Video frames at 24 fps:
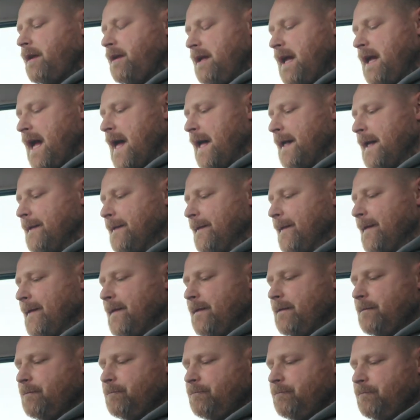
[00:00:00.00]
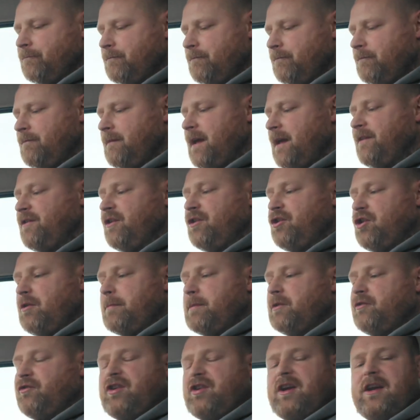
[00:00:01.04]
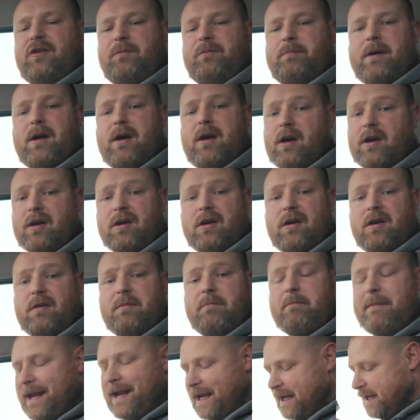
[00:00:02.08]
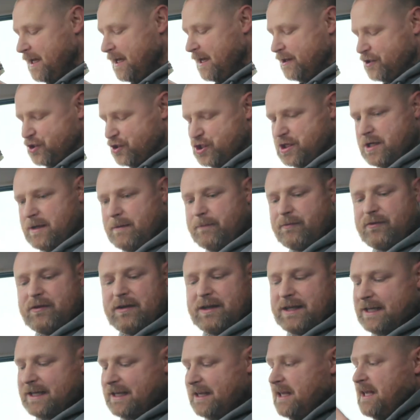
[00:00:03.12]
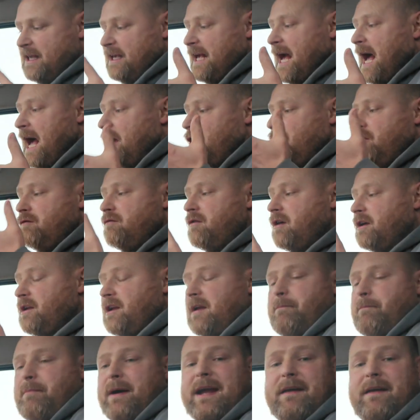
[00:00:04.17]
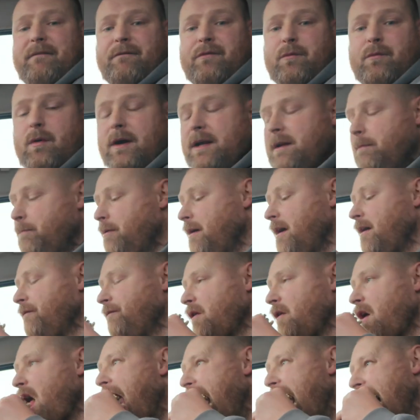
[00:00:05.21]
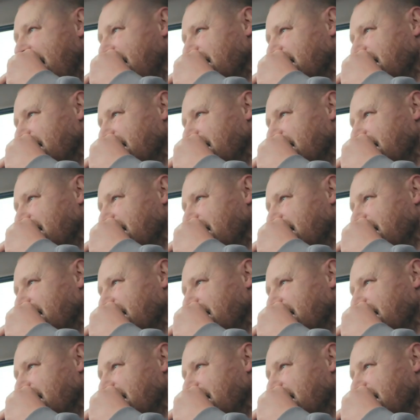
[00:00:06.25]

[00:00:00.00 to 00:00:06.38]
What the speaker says: yeah, it's a double cheeseburger, mayonnaise, chips. You can't go wrong. You're paying for what you pay for.